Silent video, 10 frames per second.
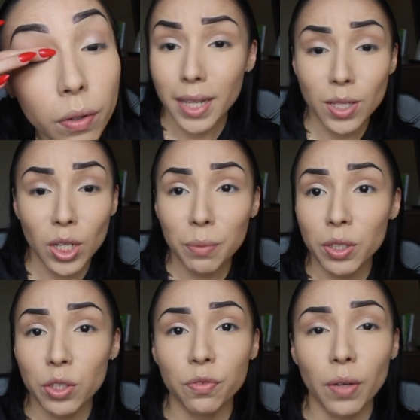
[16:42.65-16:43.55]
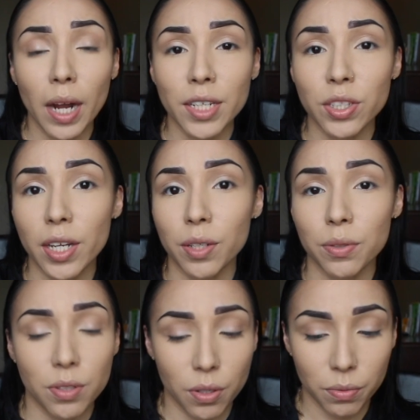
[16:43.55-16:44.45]
That's all I'm going to do for
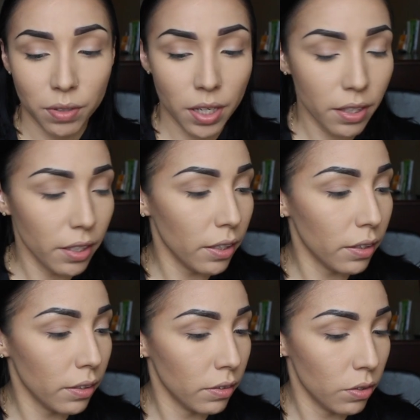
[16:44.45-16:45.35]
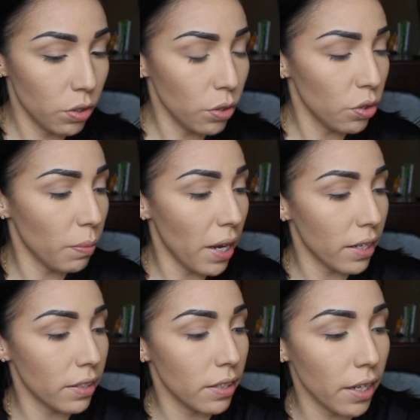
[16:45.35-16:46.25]
eyeshadow, so nothing too
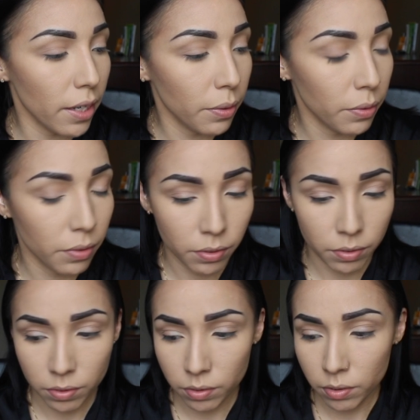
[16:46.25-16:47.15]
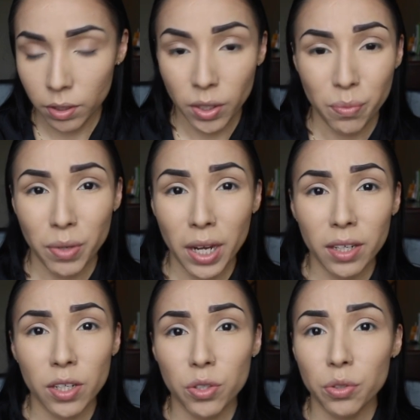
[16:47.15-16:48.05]
dramatic today. I'm not
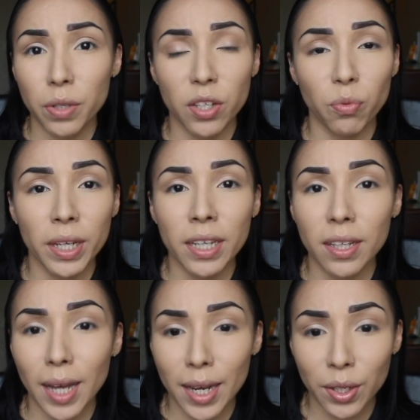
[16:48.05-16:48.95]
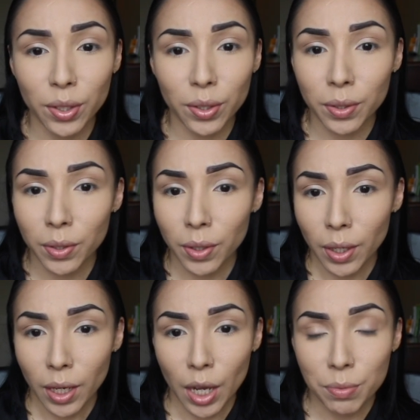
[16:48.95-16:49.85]
going to do any wing liner.
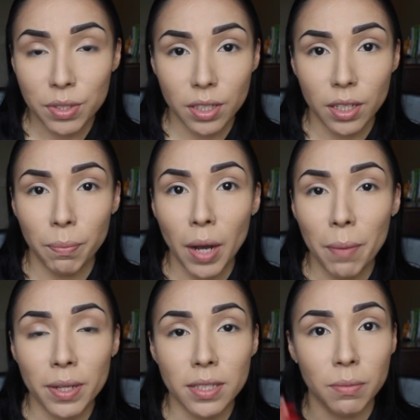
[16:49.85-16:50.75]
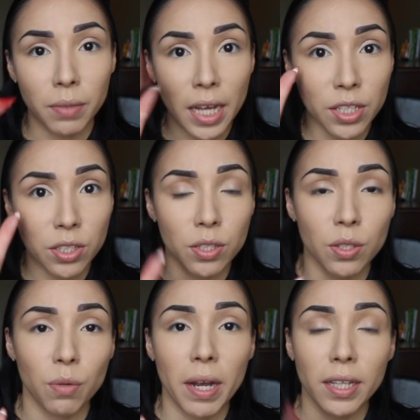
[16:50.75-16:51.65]
I'm just going to pop on some lashes
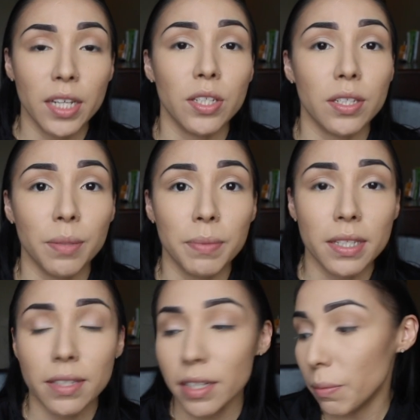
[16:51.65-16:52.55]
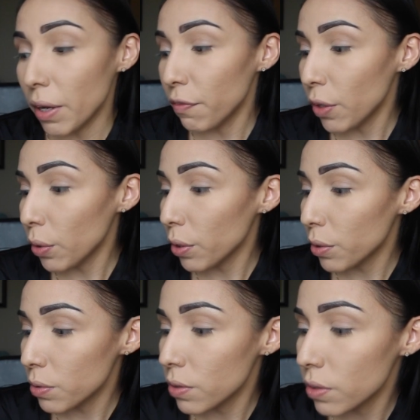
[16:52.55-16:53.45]
so my lashes can be seen in my
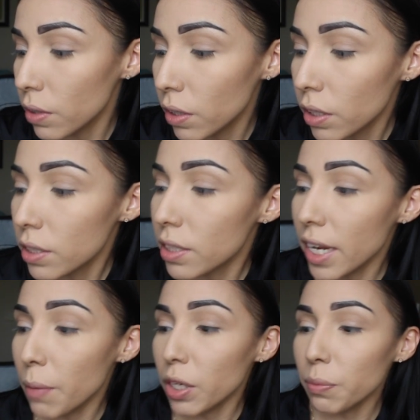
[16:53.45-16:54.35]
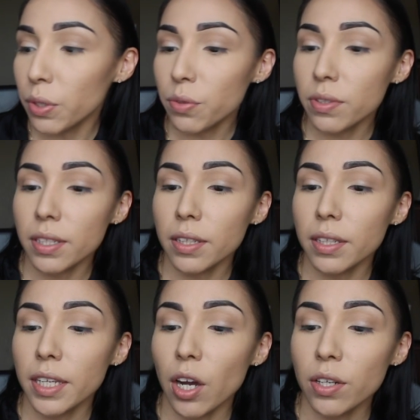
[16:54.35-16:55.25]
photos. Today I'm going to be using
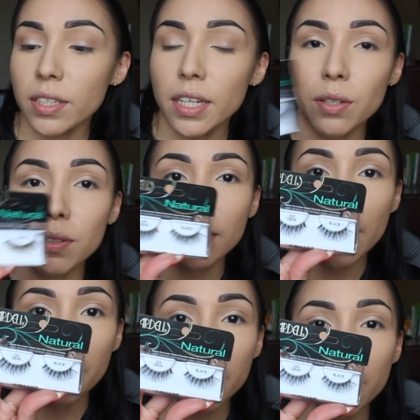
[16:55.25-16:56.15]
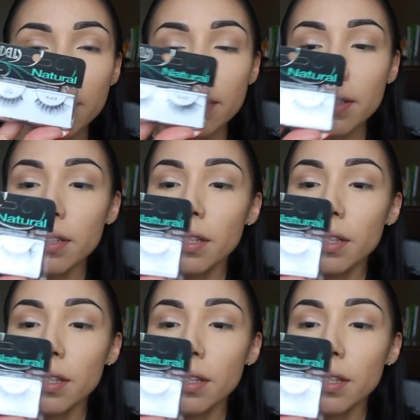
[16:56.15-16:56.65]
the Ardell Demi's.